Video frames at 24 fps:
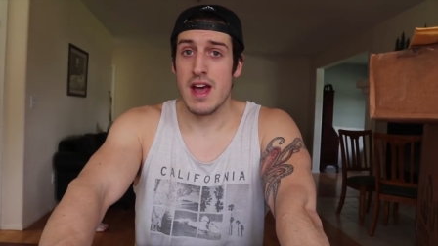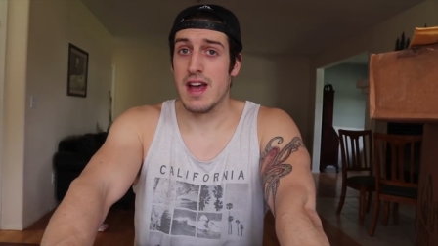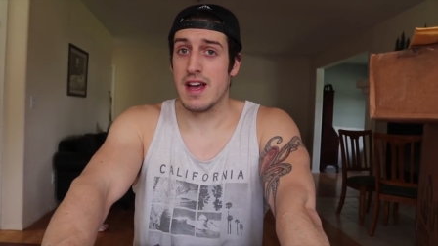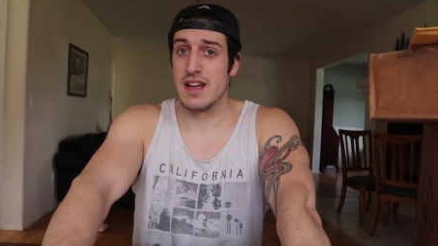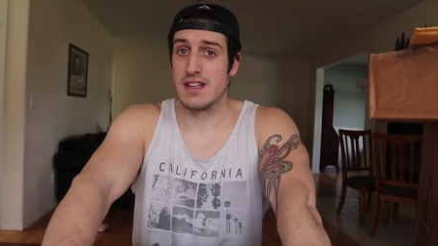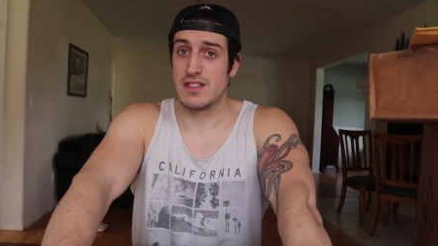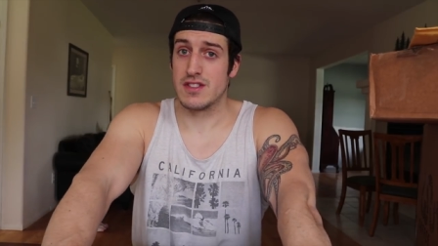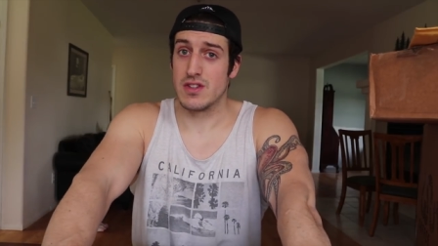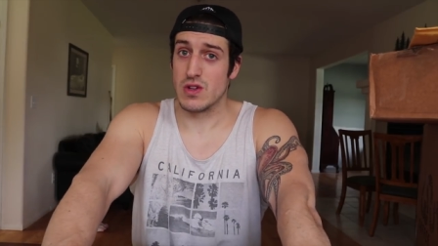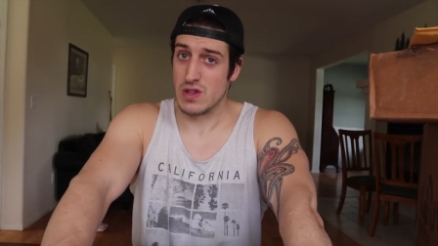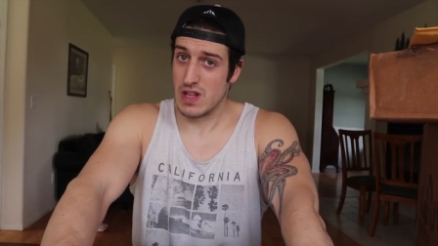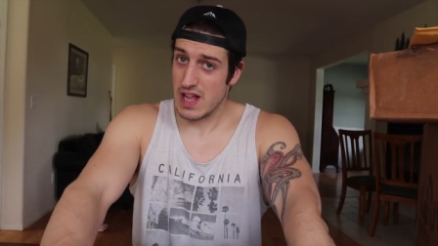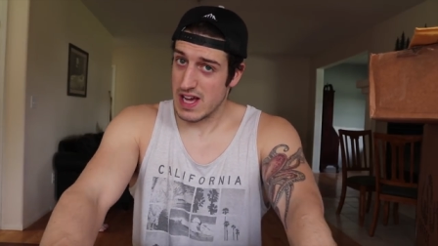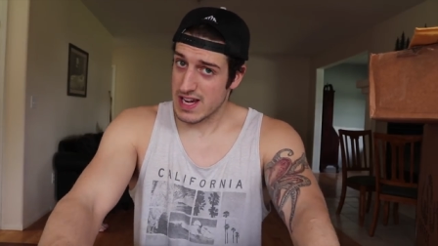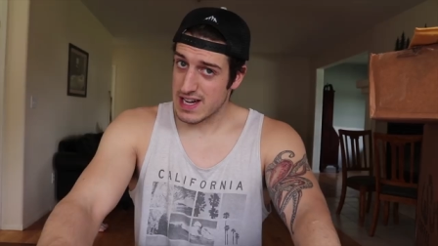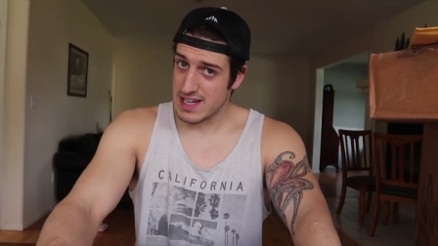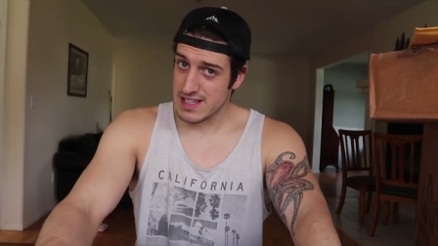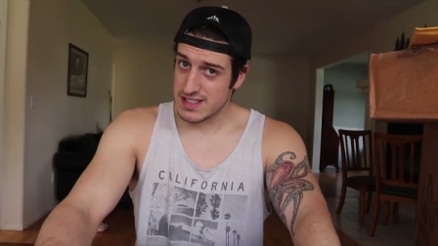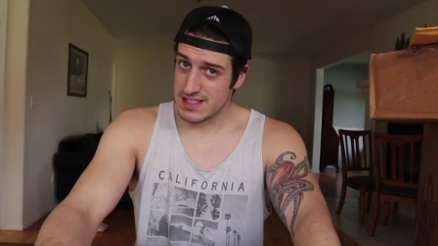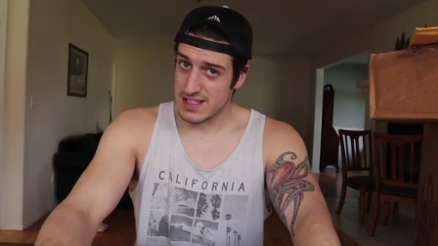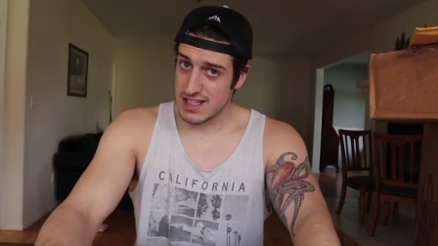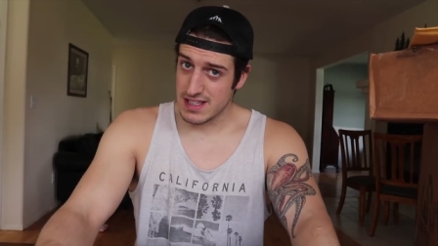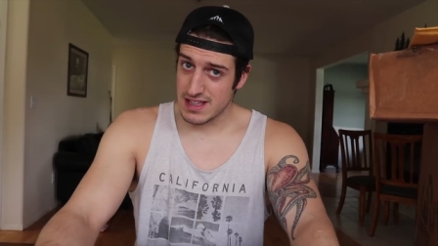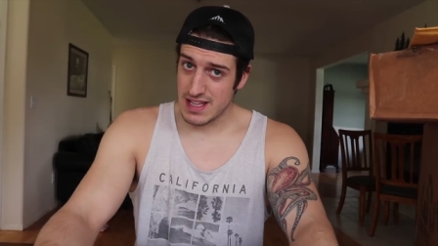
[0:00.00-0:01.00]
And so like
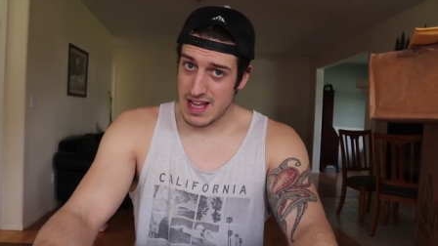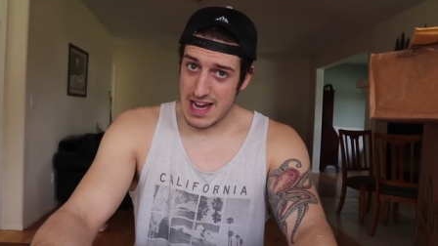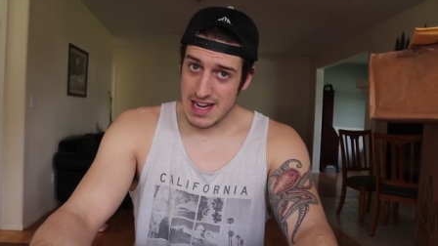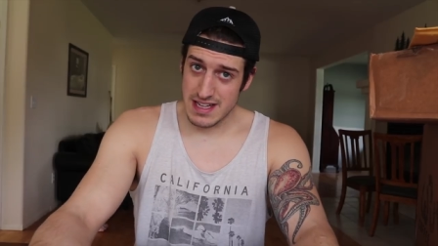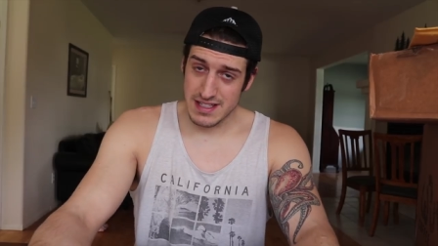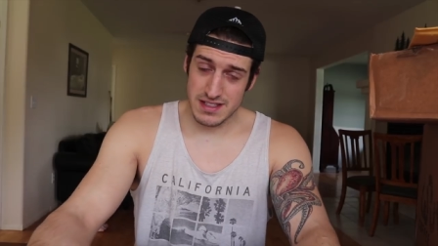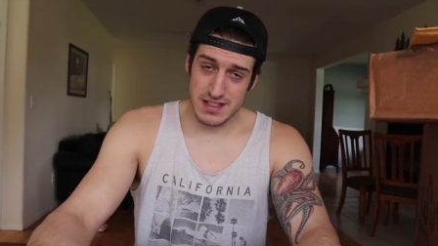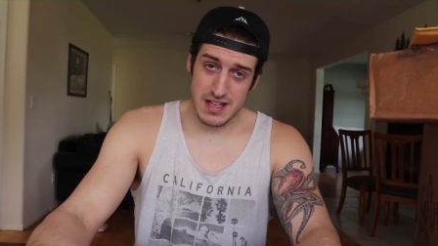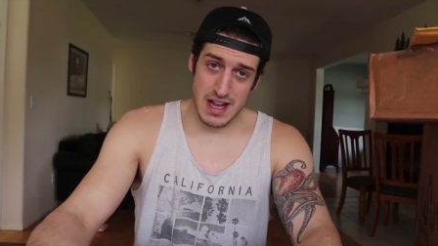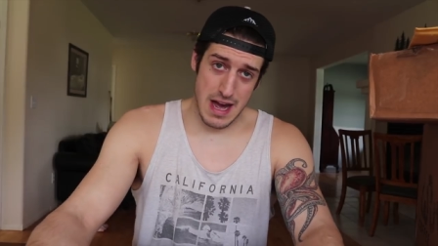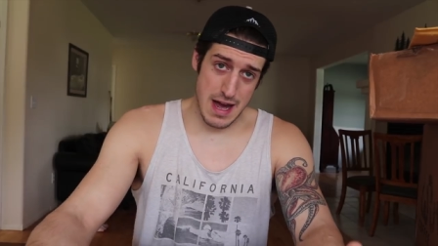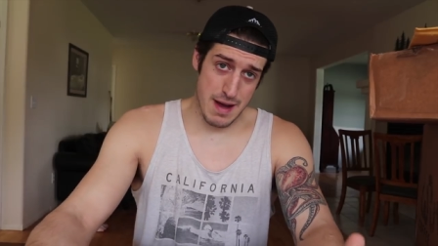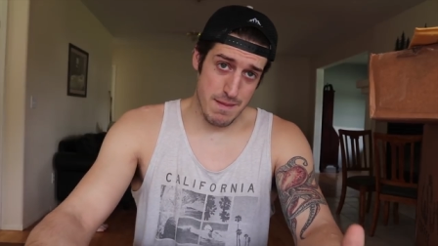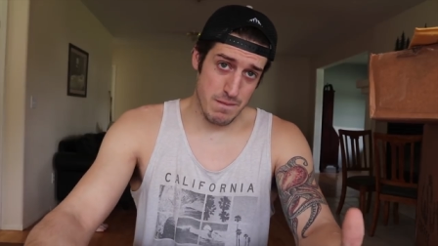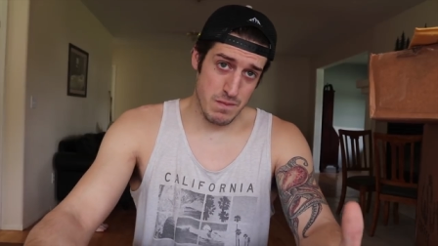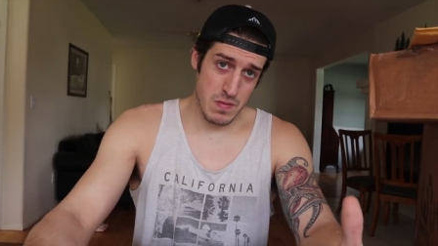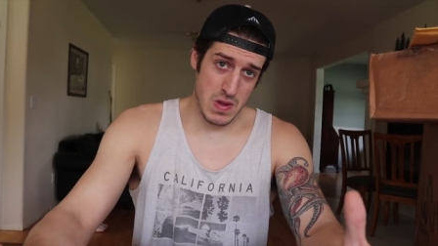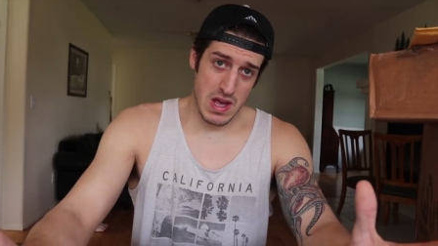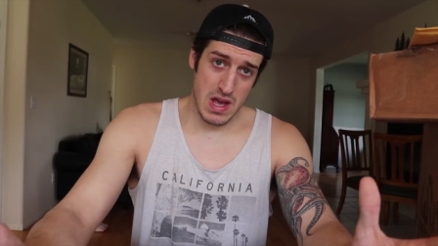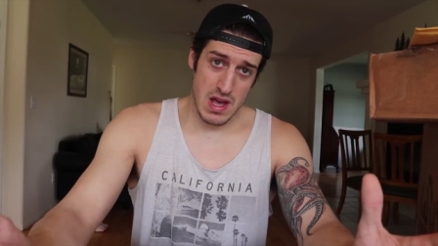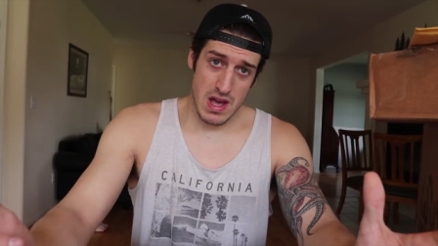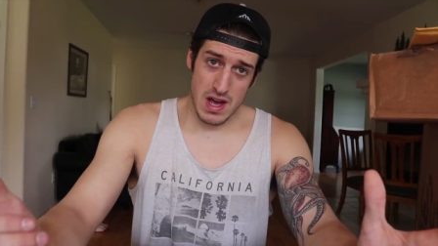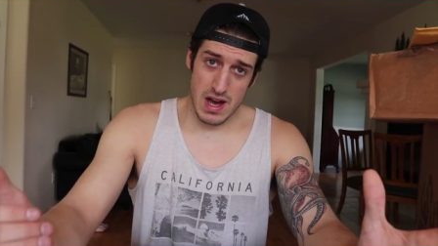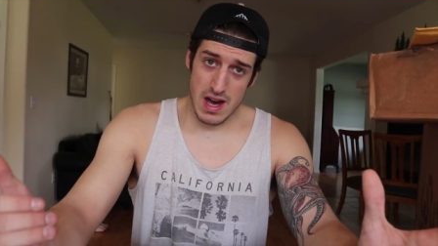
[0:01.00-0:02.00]
I said last time,
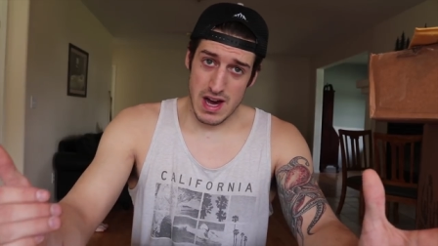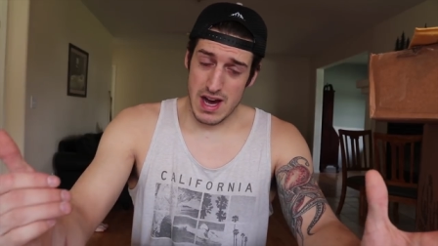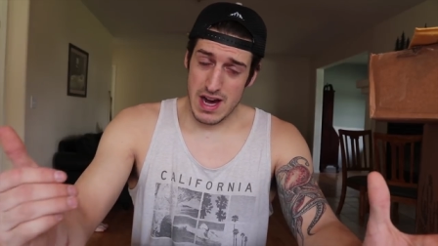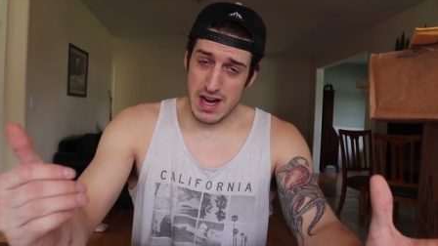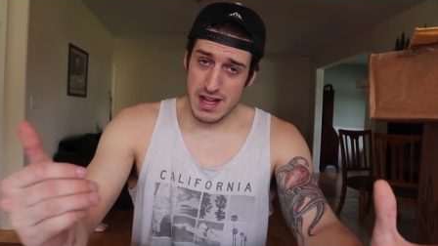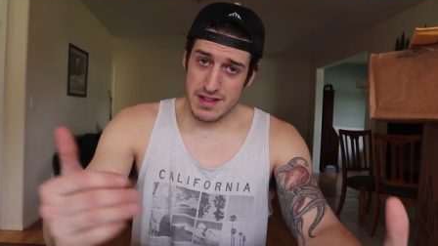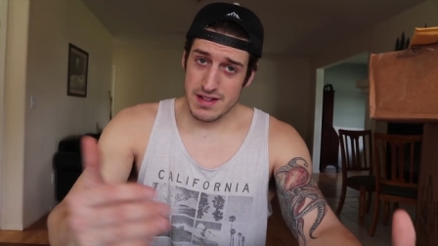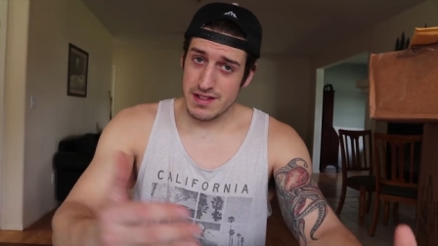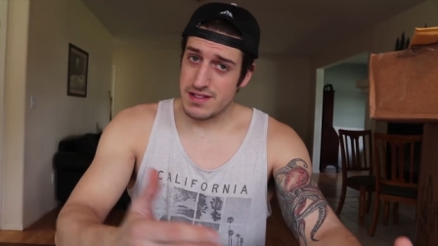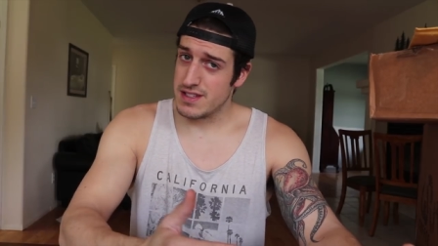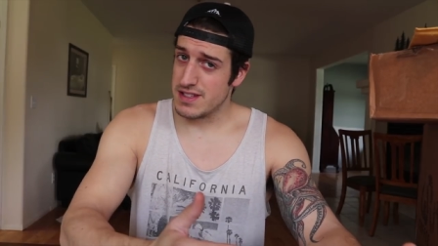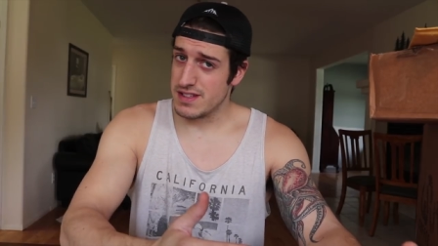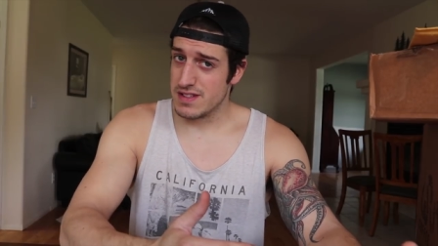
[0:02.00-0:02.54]
this